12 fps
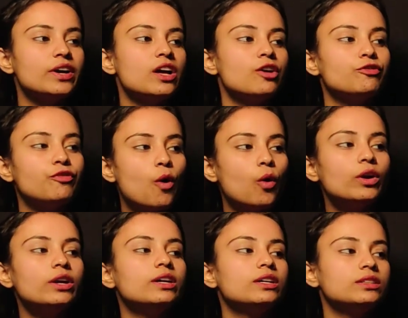4,
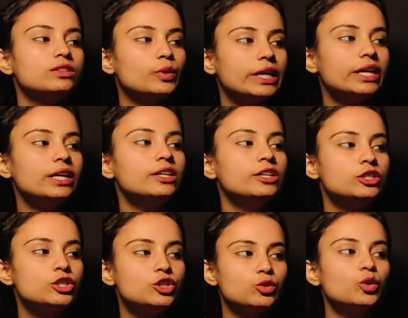3,
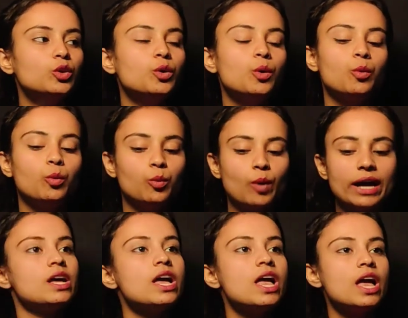2, 1.
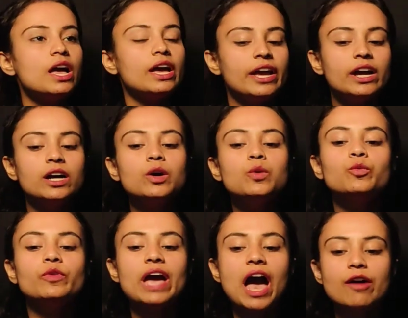Here we
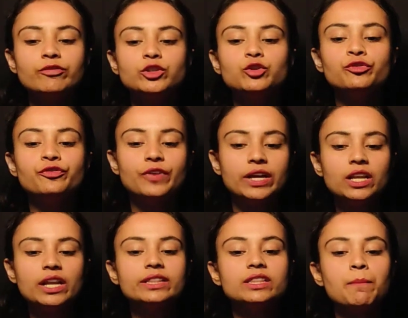have to fill in
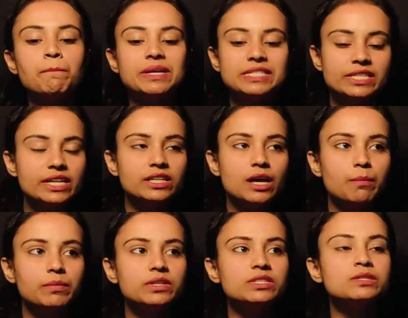the missing
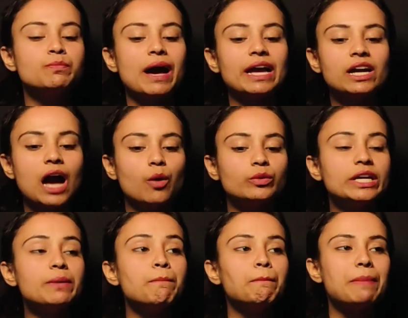numbers by counting
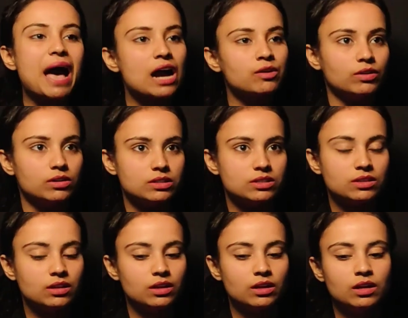backwards.
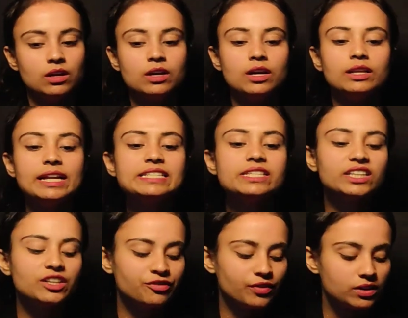Let's see the
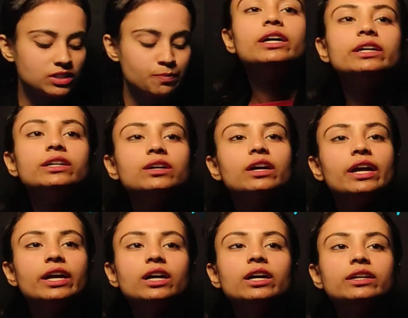first part. Here
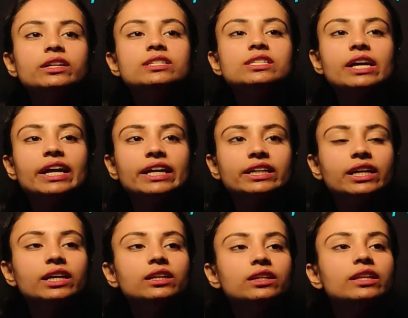it is
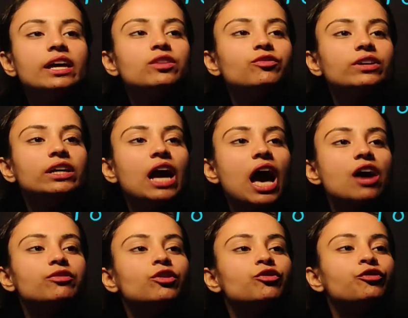18, then we have
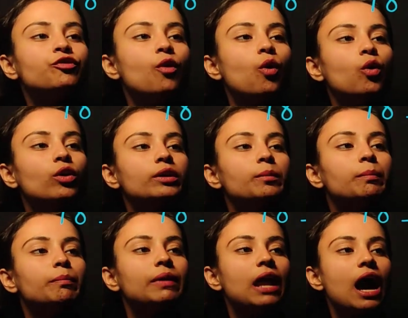4
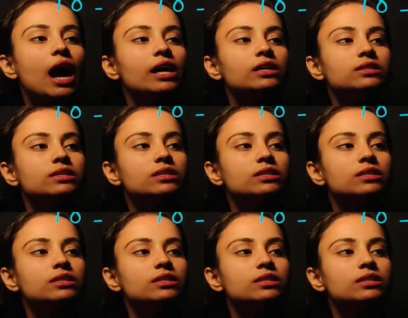blanks,